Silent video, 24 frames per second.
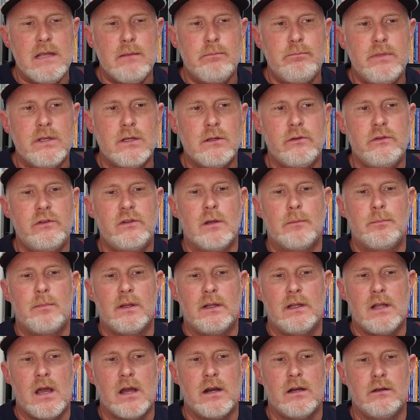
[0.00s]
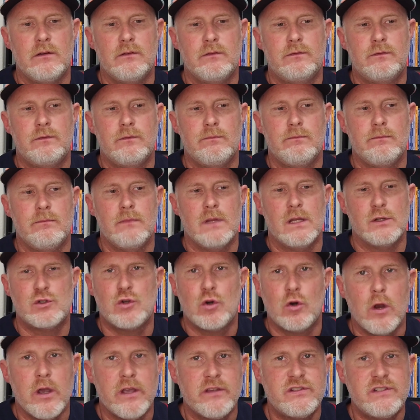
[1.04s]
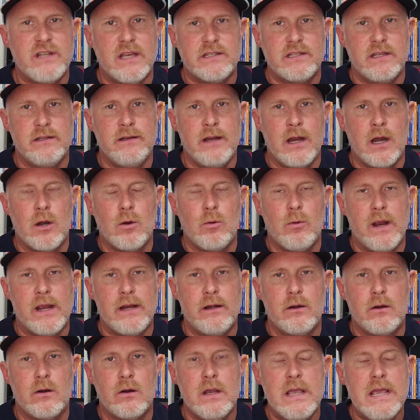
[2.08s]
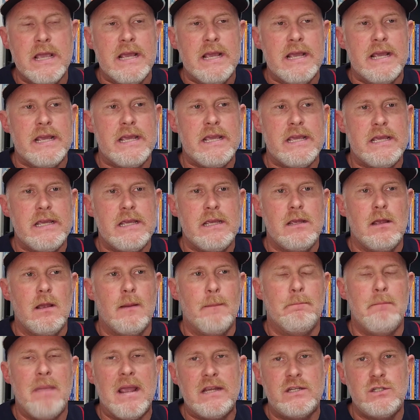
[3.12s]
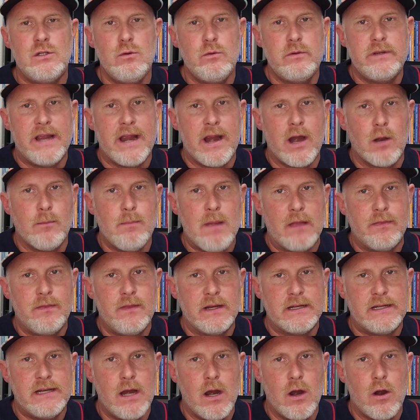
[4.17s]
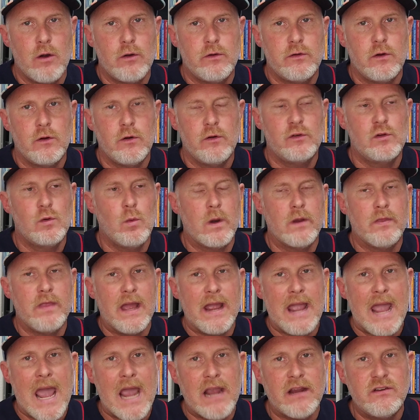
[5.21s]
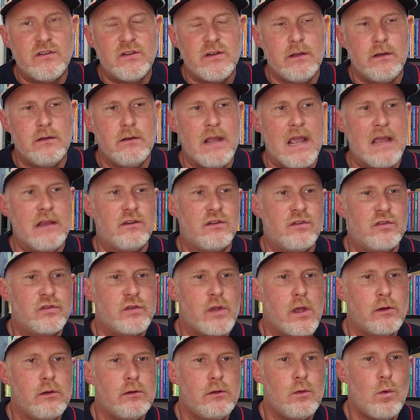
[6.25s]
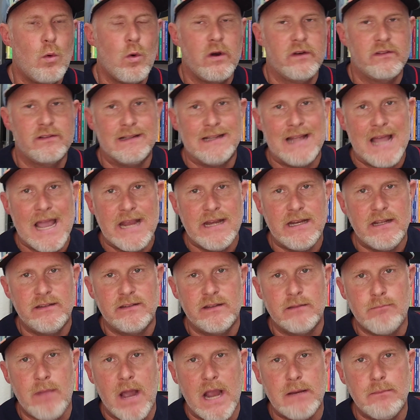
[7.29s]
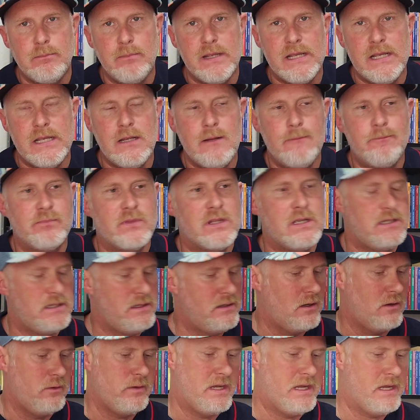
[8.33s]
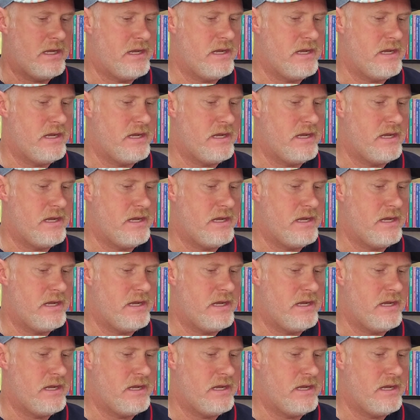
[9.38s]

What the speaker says: he builds up a lot of trust as a narrator. He makes you care about the characters to where the action, as subtle or as light as it might be, you know,